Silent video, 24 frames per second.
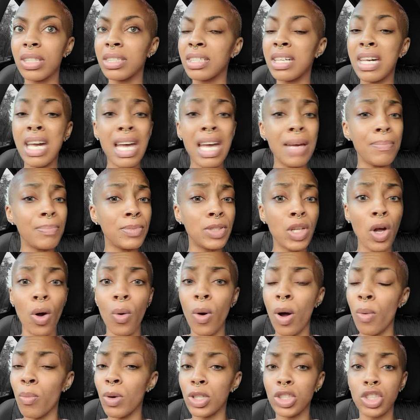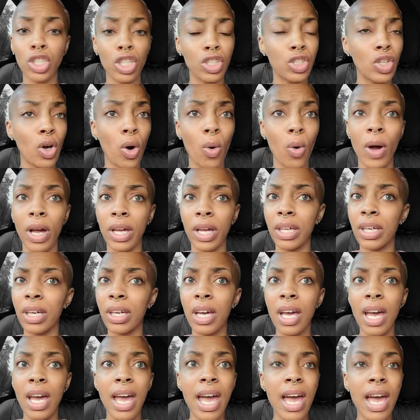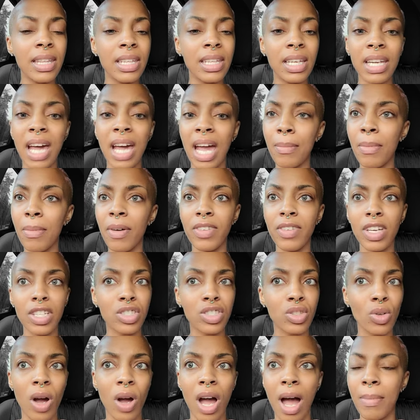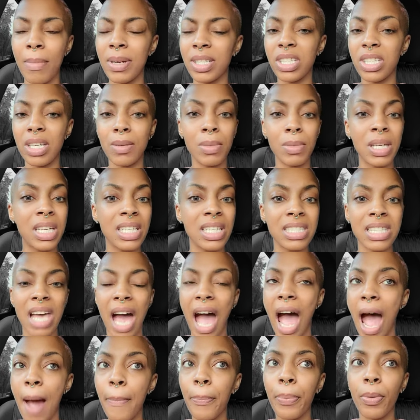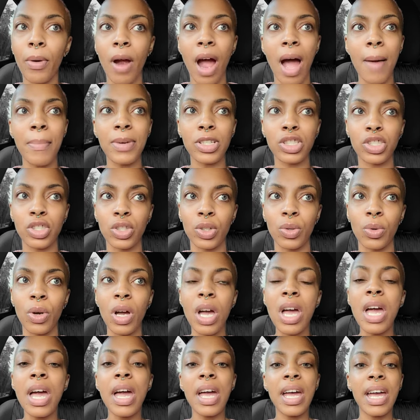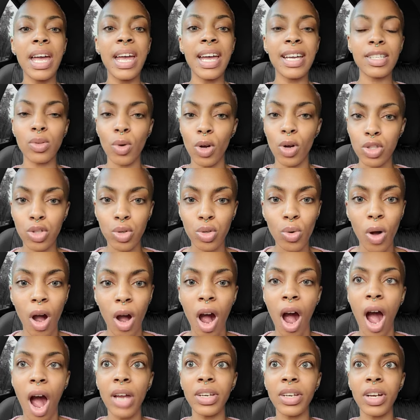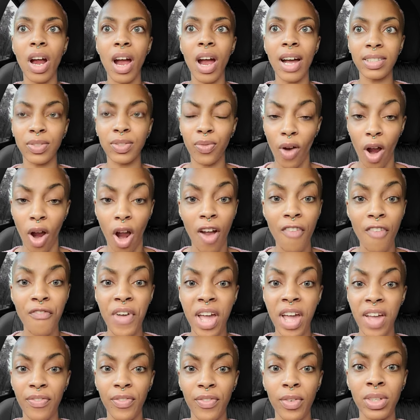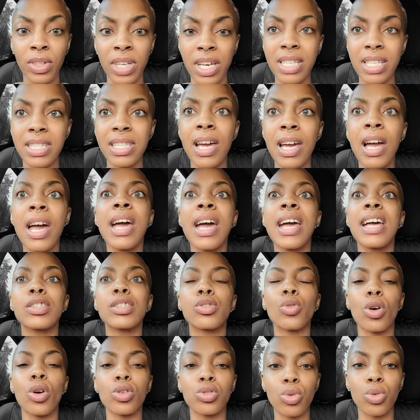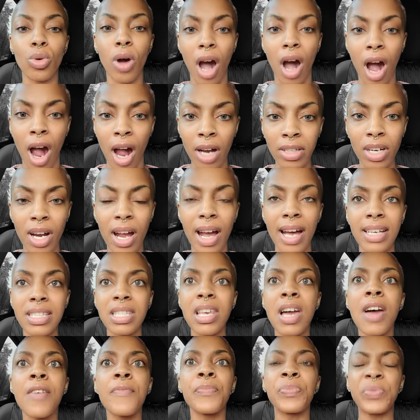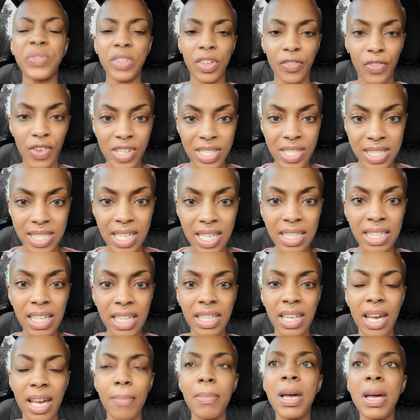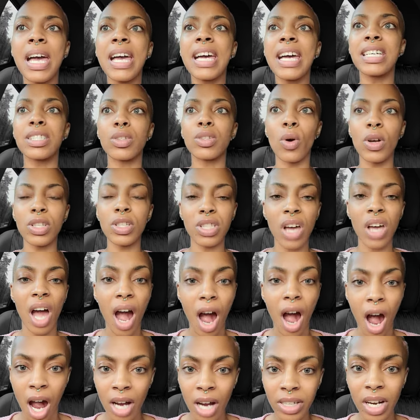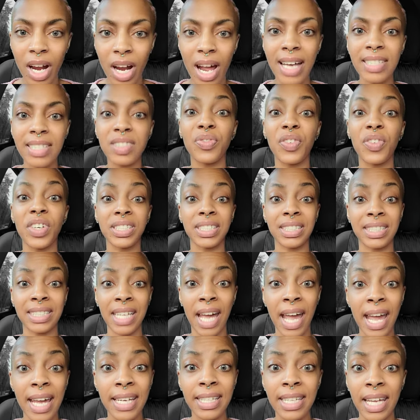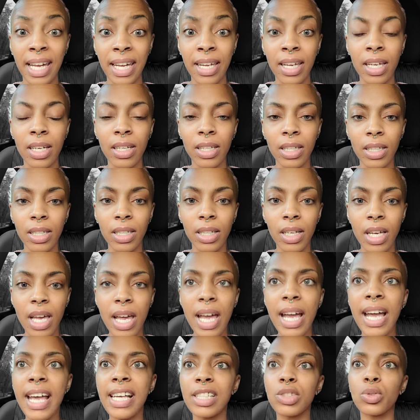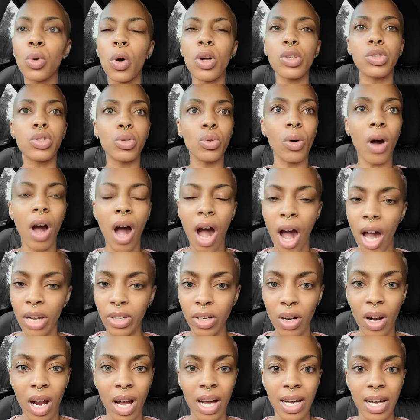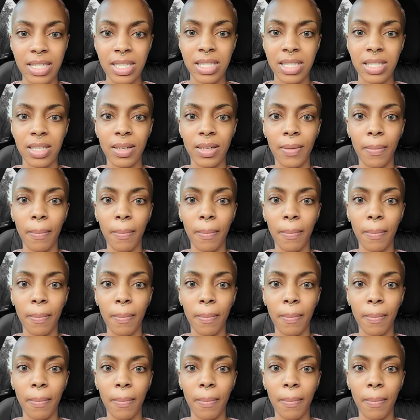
keep doing what you're doing in the name of Yeshua HaMashiach, because I promise you, he's going to honor us for our faithfulness. He's going to honor us for seeking him. He's going to honor us for standing. He's going to honor us.